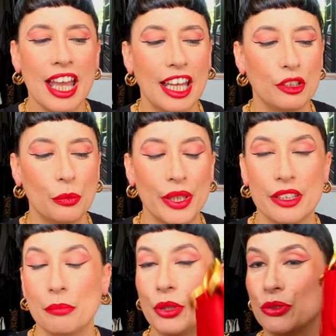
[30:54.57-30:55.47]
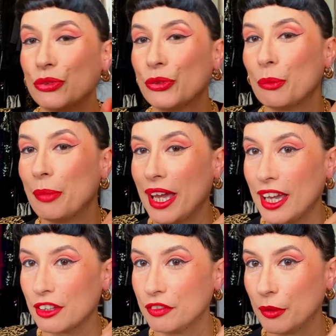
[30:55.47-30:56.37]
and with the beautiful
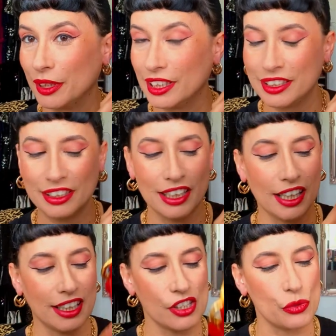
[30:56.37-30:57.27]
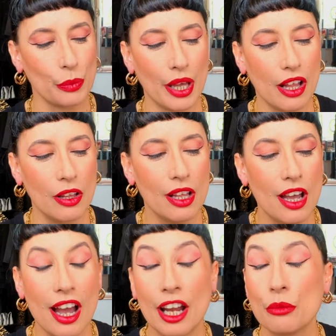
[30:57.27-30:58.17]
bag, very ladylike as well.
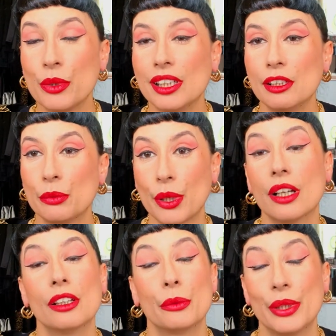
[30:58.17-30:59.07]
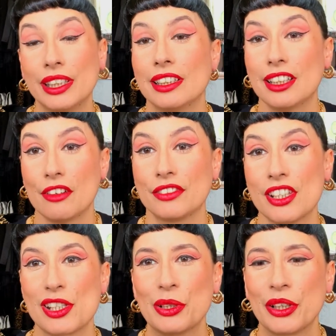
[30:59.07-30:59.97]
I really, really love
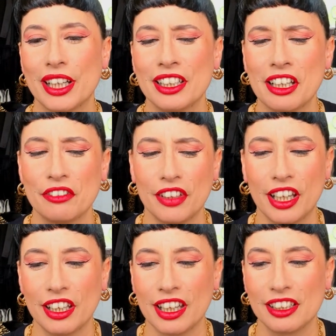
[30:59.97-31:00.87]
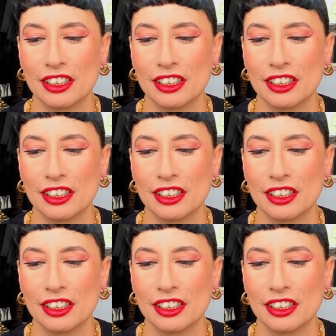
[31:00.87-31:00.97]
this look and I think it